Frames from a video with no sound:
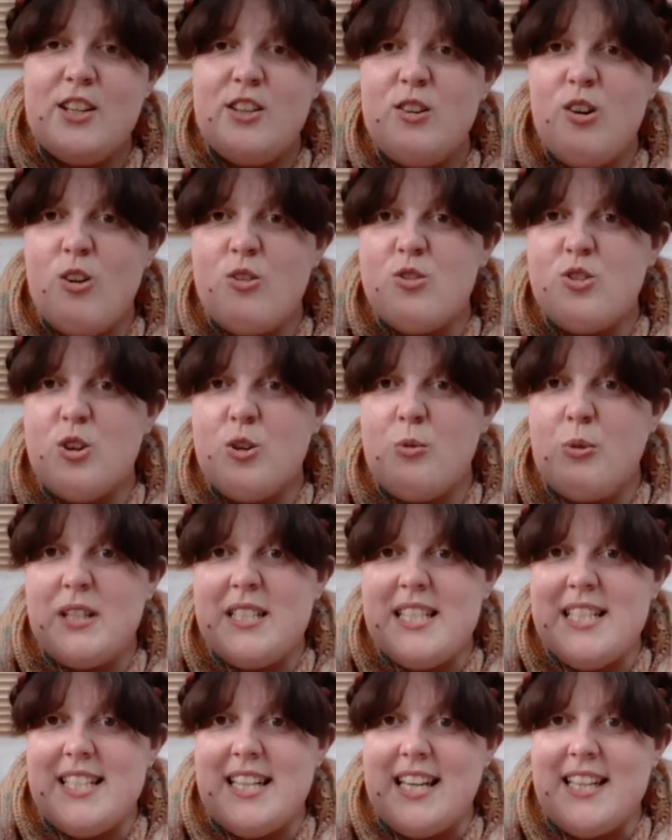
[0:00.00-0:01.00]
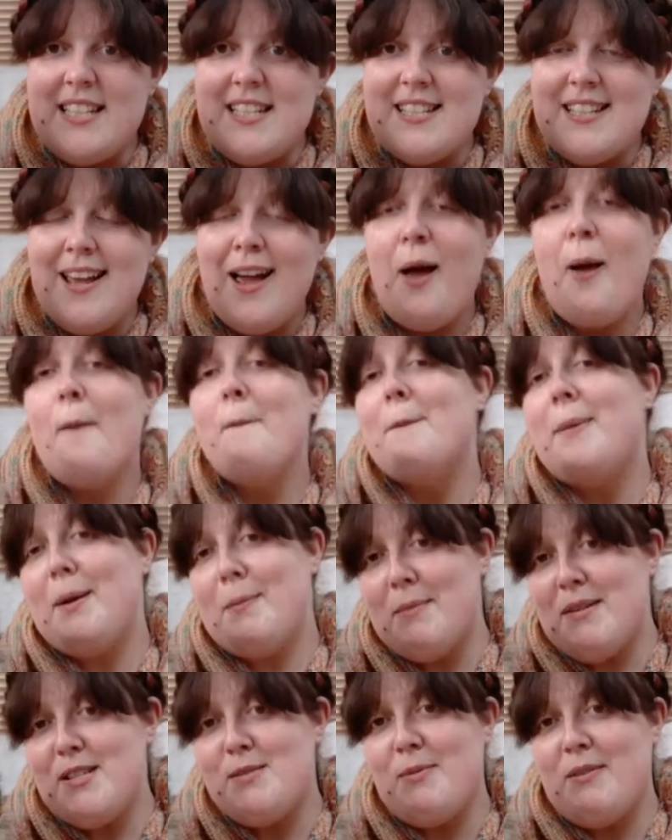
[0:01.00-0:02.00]
Not sure what it is, but
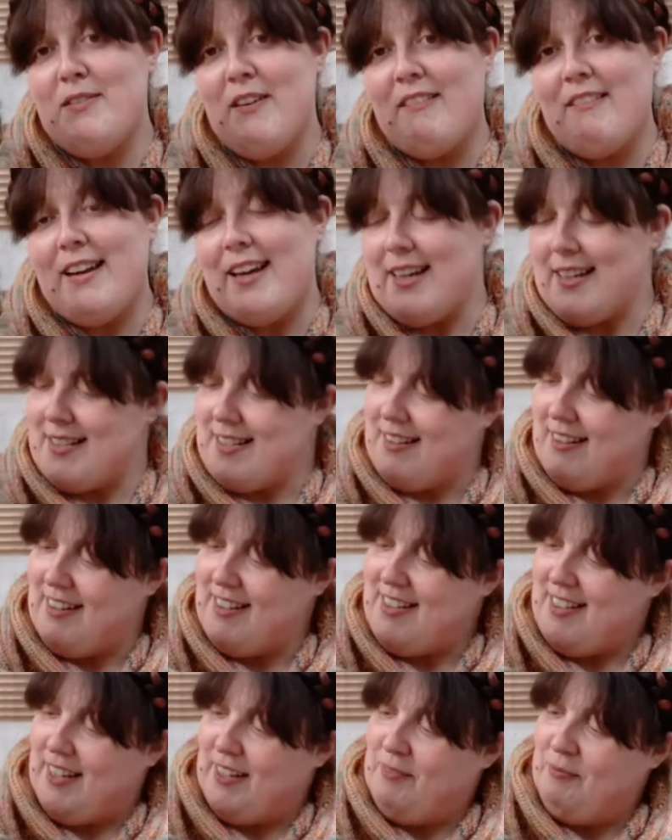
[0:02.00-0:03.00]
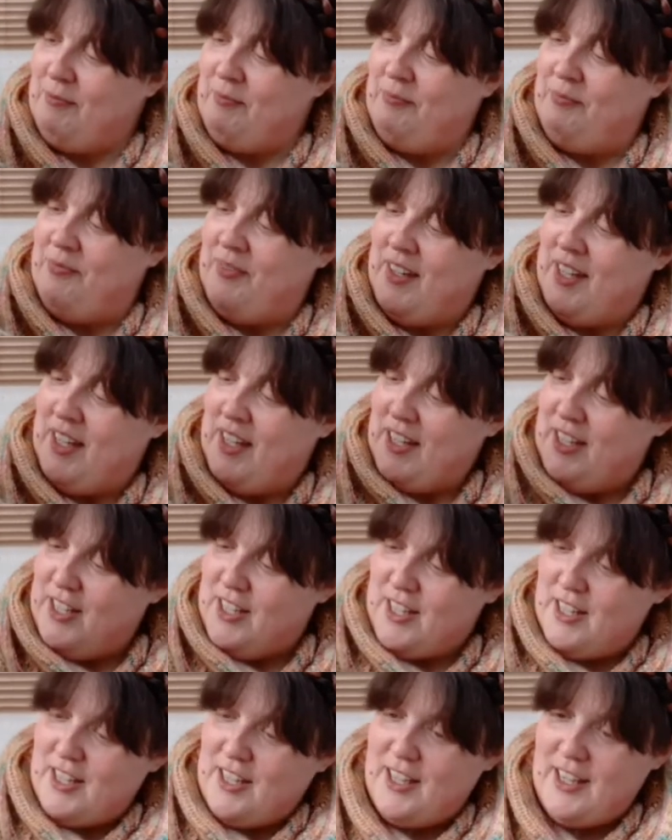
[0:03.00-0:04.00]
it must be very exciting.
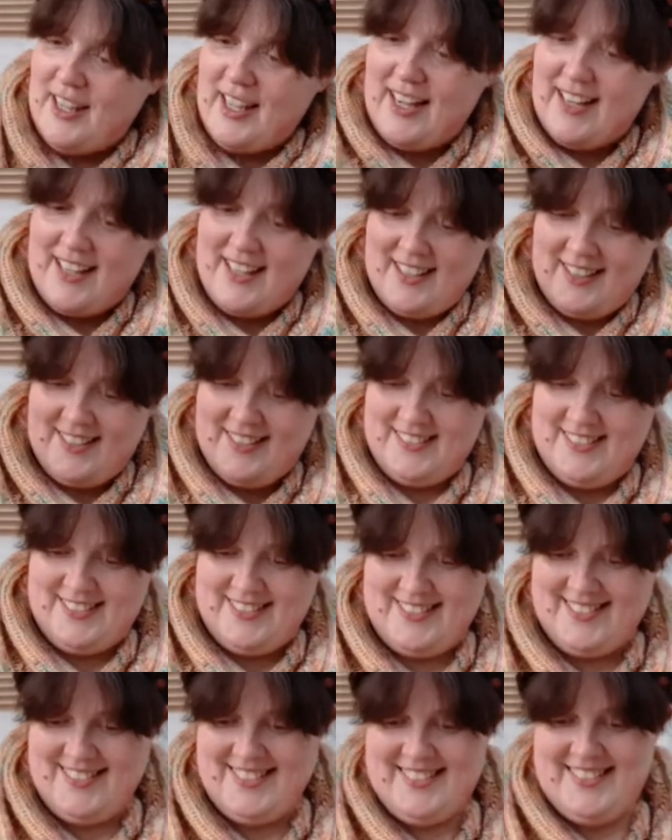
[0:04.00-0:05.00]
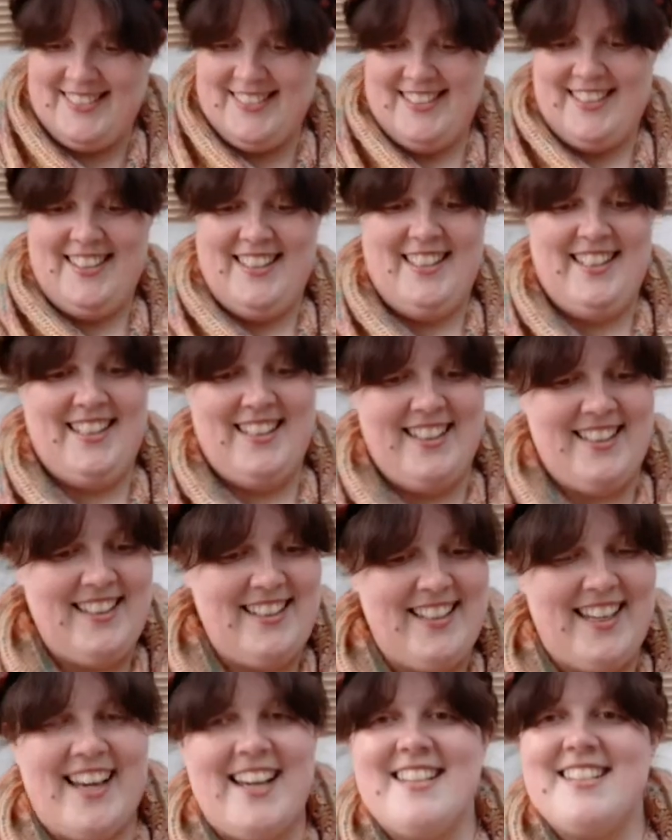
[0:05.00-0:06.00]
You're going to go get it?
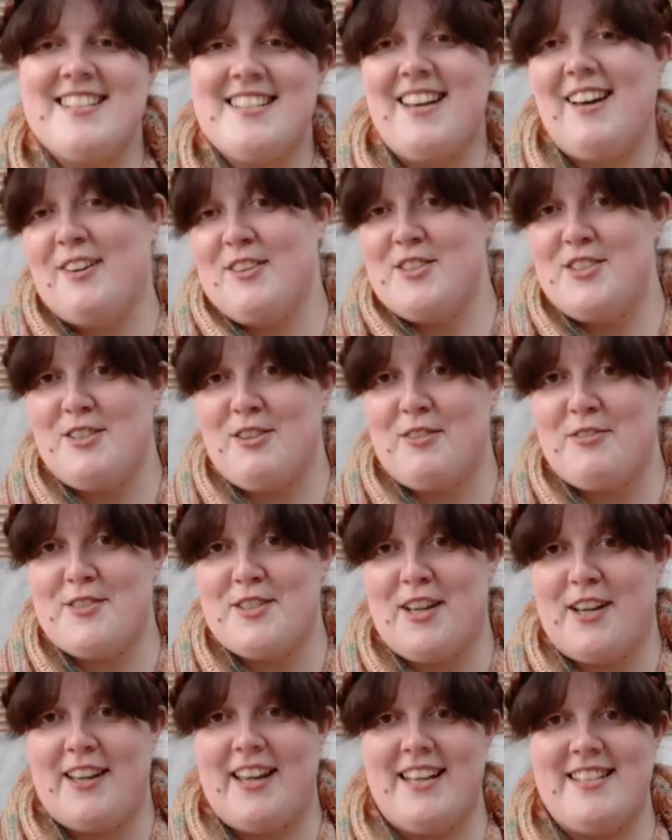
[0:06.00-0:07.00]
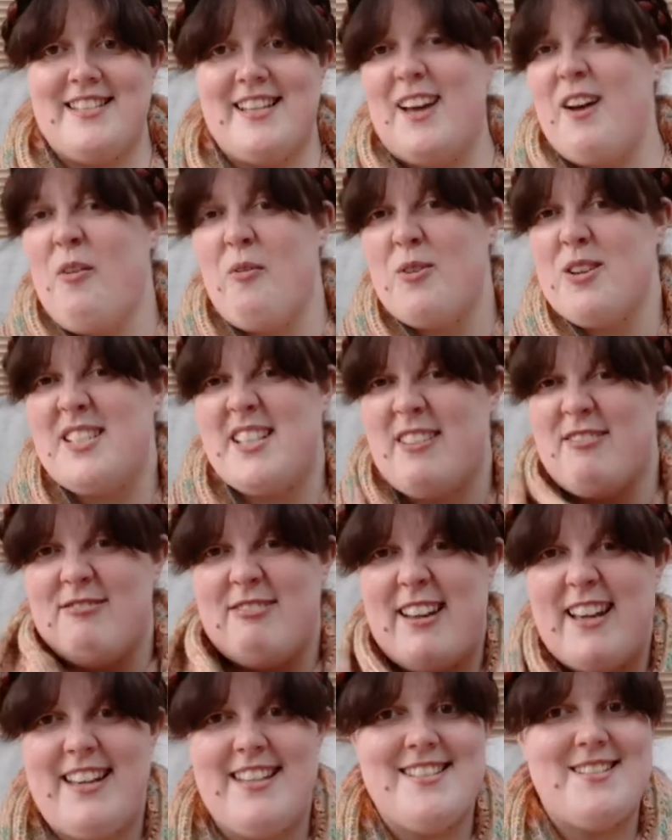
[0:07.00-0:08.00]
Yes, she's off to go get it,
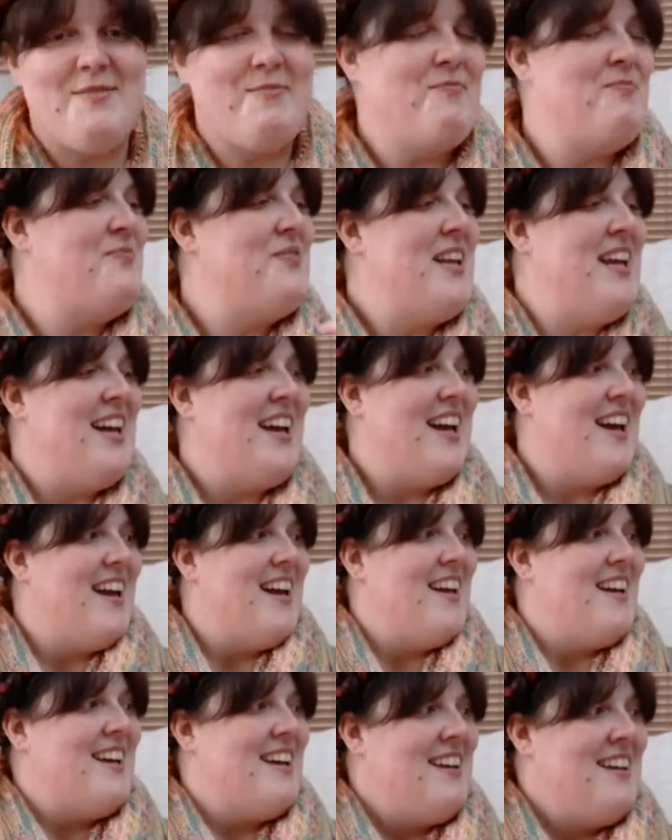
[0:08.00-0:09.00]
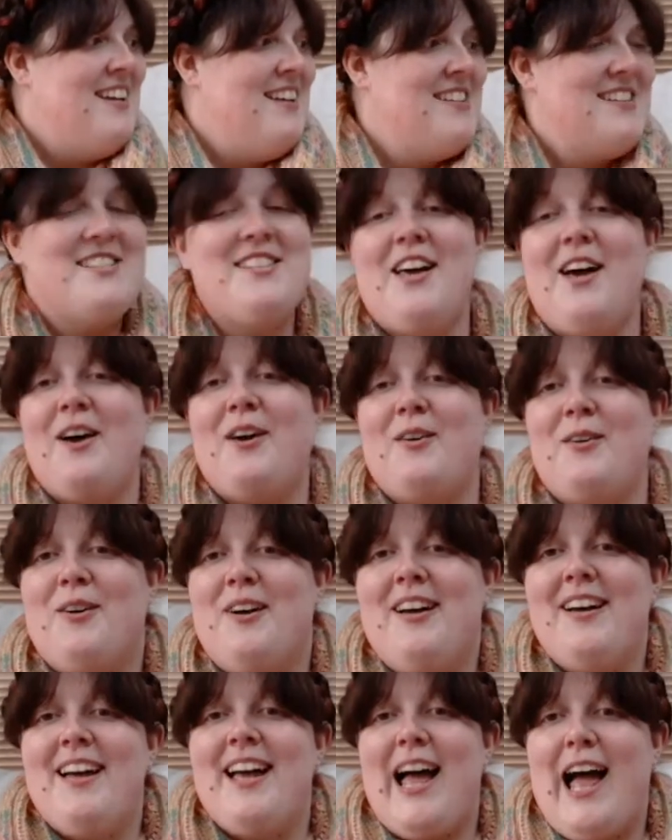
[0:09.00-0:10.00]
whatever it is. So,
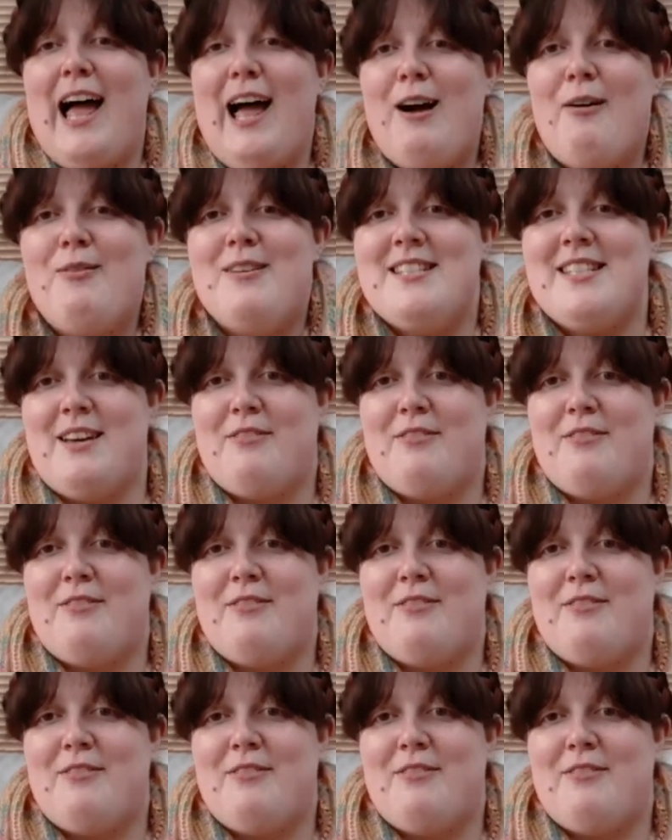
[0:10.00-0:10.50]
how is